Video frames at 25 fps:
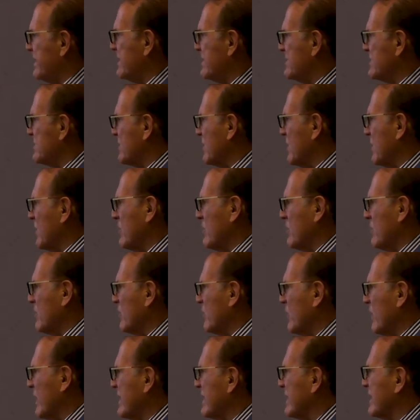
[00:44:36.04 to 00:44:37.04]
So
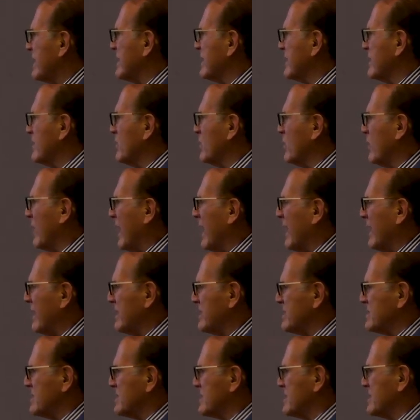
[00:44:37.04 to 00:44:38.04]
when, how
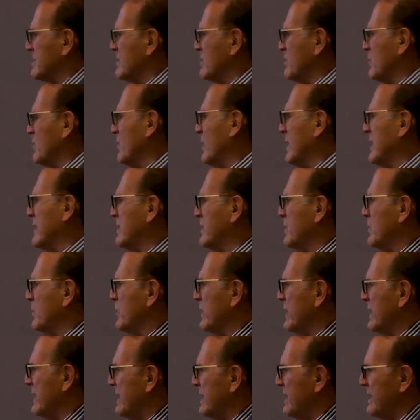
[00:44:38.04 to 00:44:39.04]
does, when do
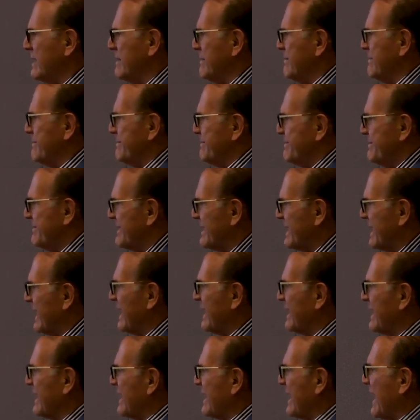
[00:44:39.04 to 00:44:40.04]
we
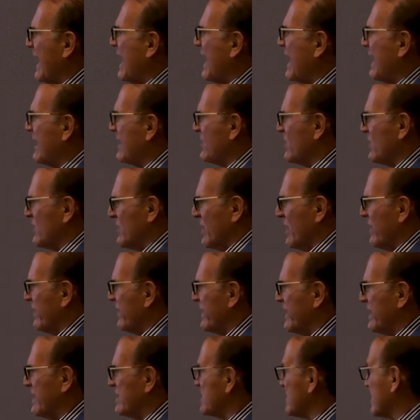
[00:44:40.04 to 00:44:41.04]
get a handle on
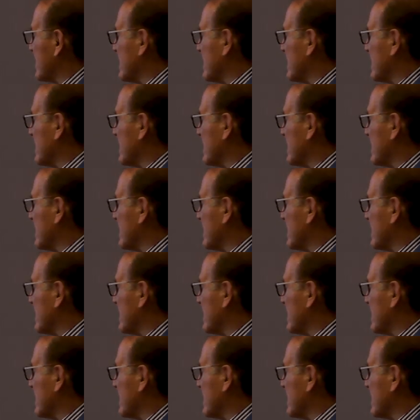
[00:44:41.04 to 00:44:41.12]
this,